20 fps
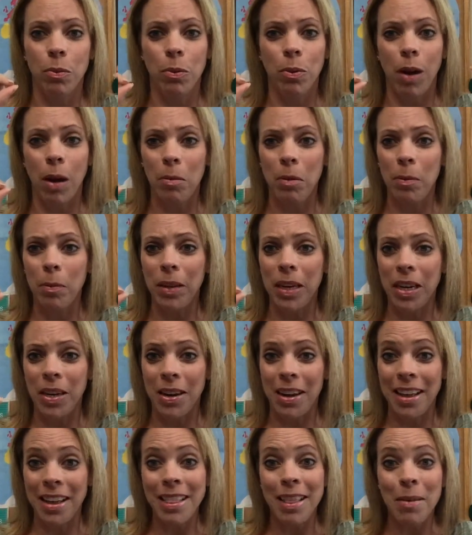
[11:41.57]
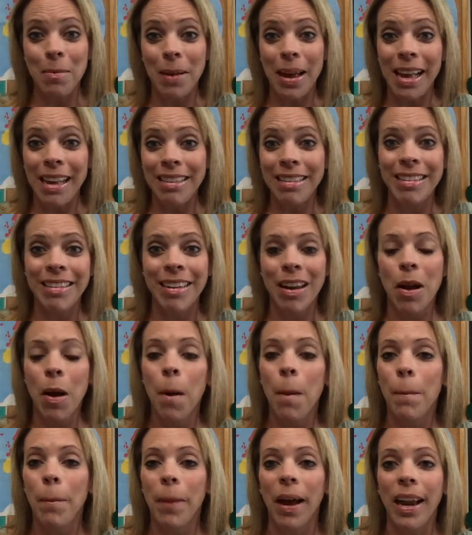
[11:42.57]
probably not the best,
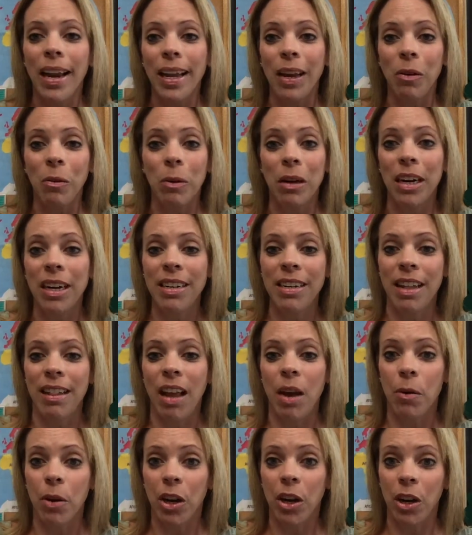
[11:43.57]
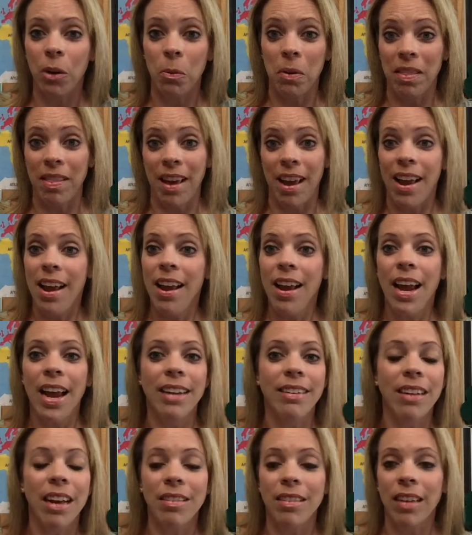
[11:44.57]
but it worked and they were good with it.
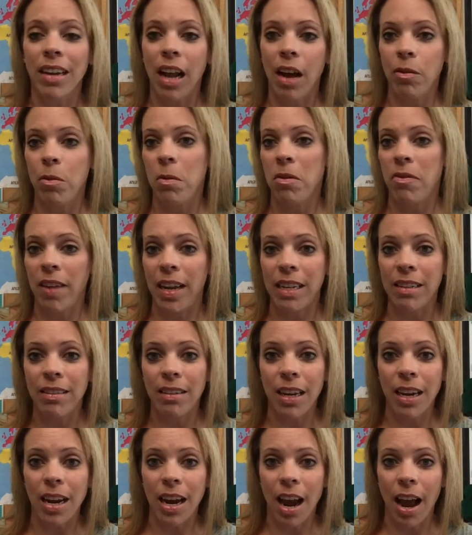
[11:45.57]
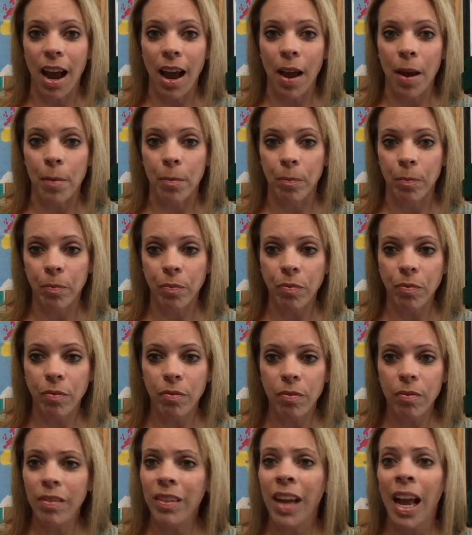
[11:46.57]
It doesn't have to be fancy.
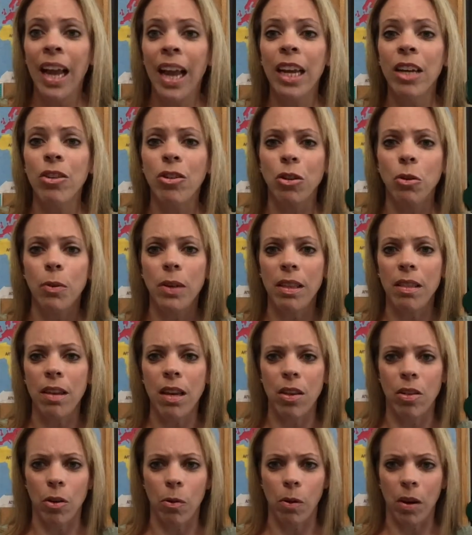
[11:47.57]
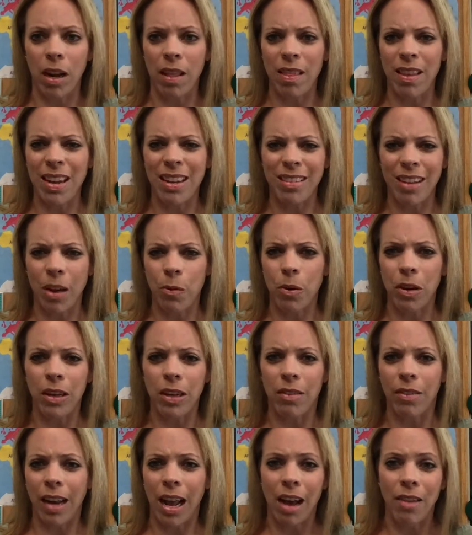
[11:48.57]
I could do with either one of these. I wouldn't
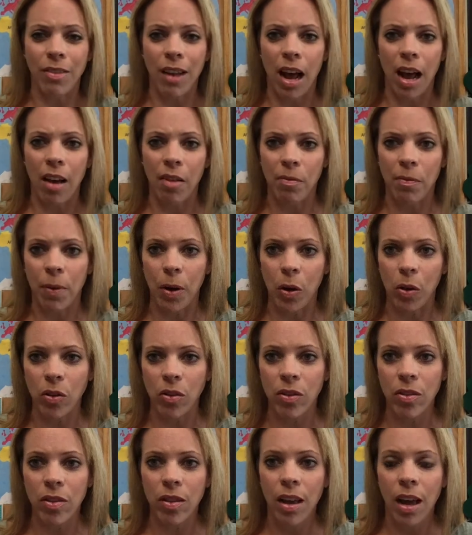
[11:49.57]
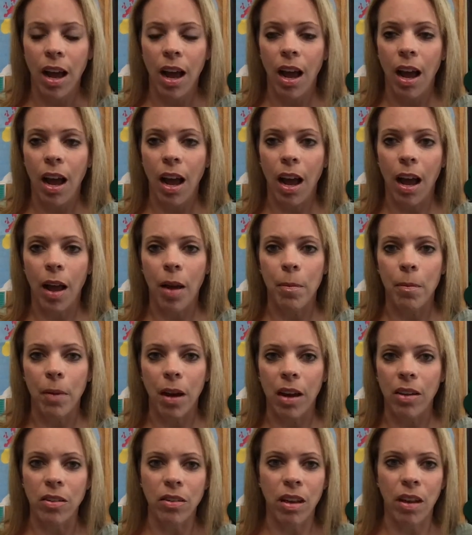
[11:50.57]
even have to have both.
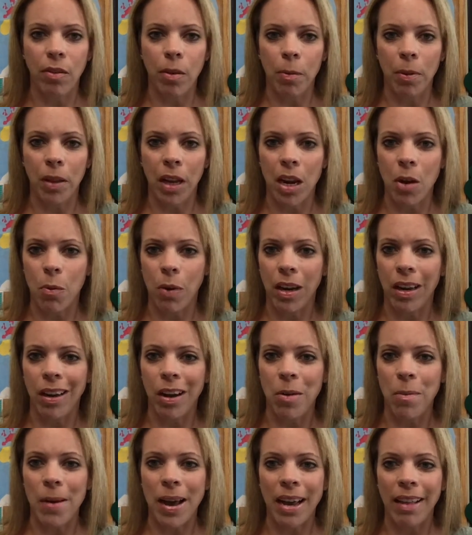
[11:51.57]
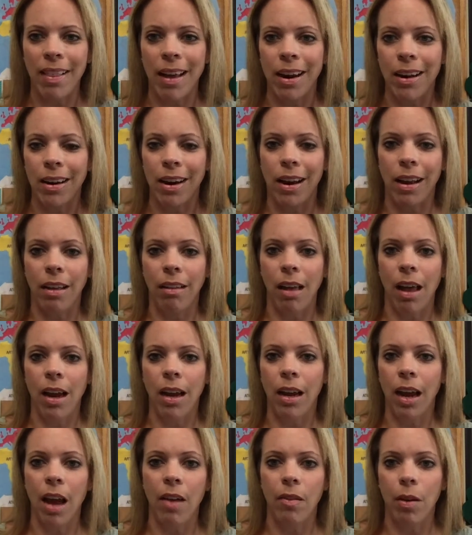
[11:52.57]
I just have a plain window back there. I like
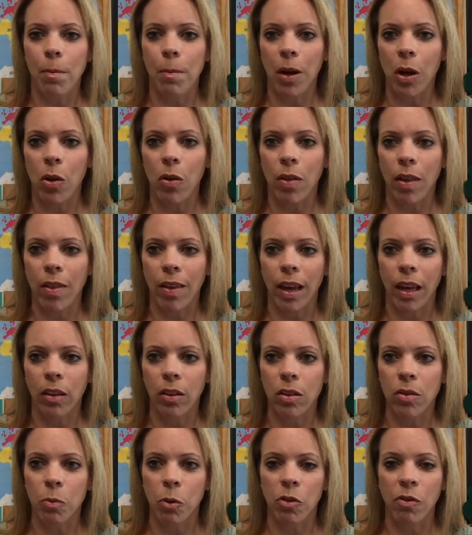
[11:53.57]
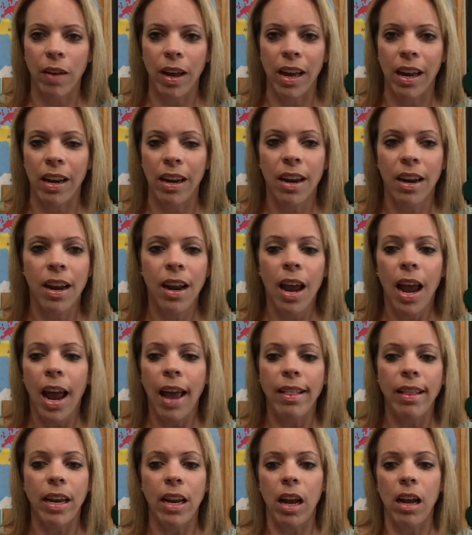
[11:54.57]
having both. I think it looks more fun.
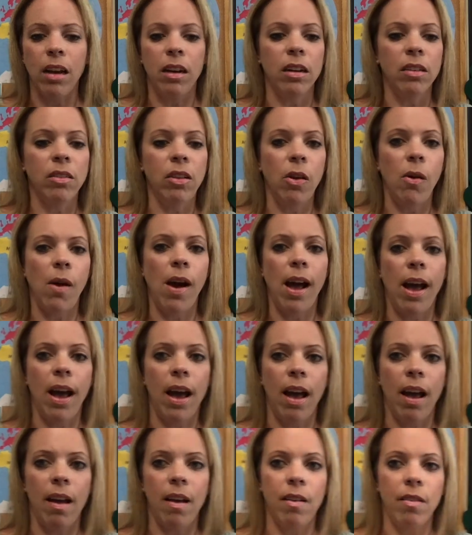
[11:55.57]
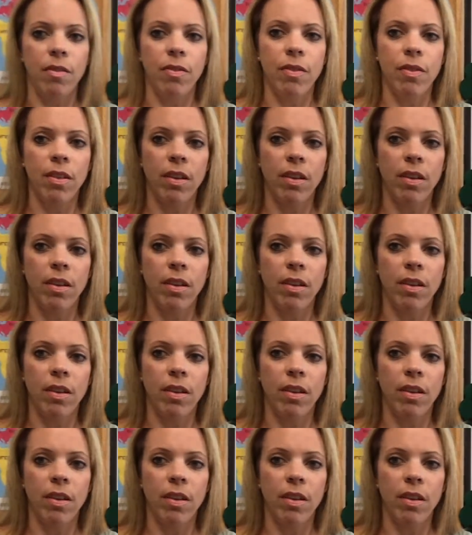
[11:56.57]
And then I also have